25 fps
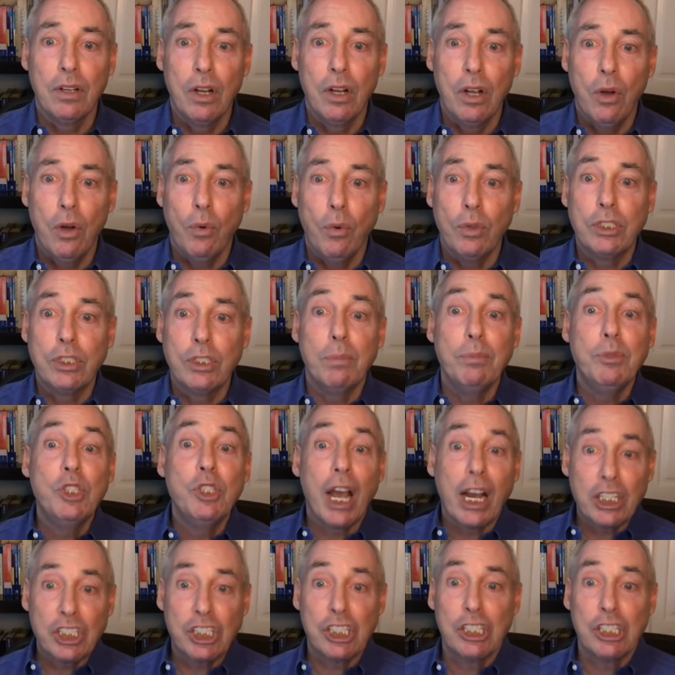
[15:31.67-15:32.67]
was
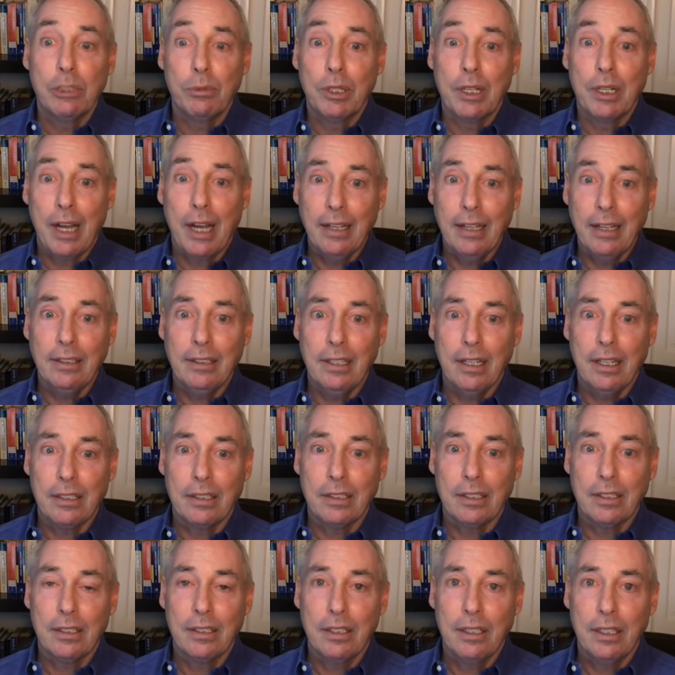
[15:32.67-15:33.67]
objectionable content
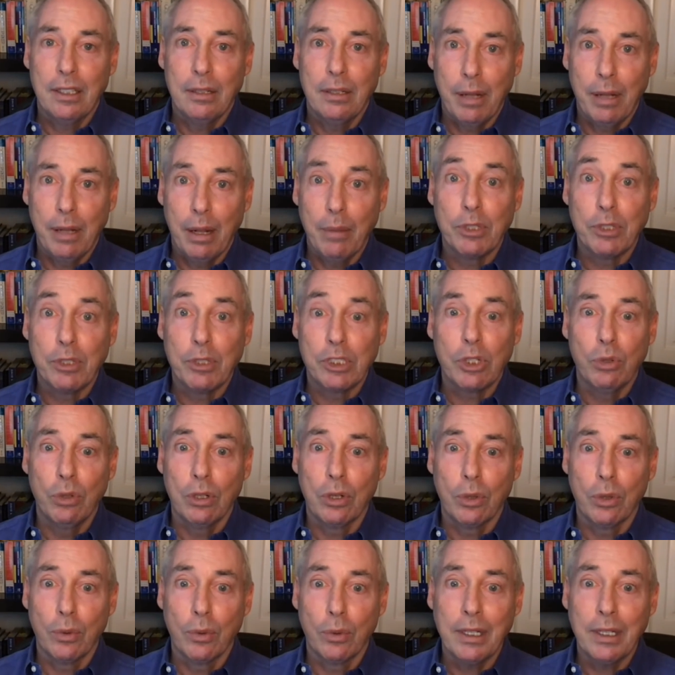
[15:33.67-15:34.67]
in public school
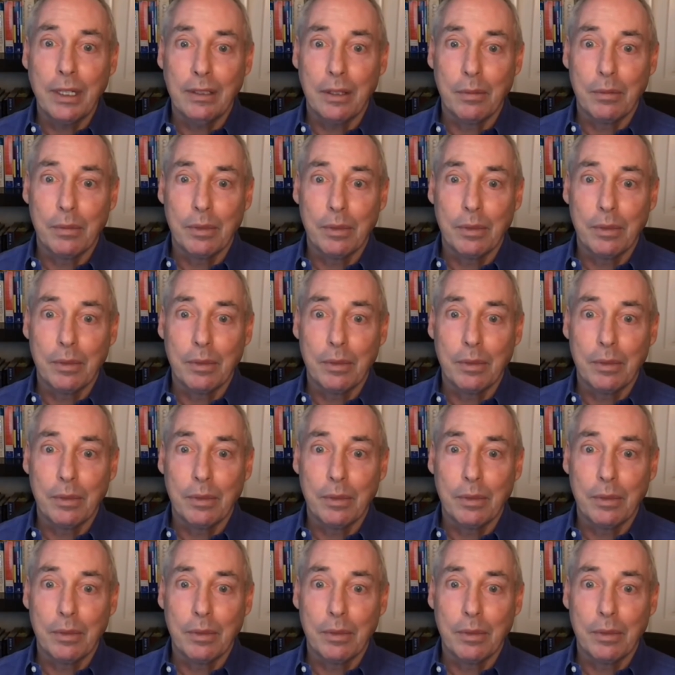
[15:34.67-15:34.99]
curriculum.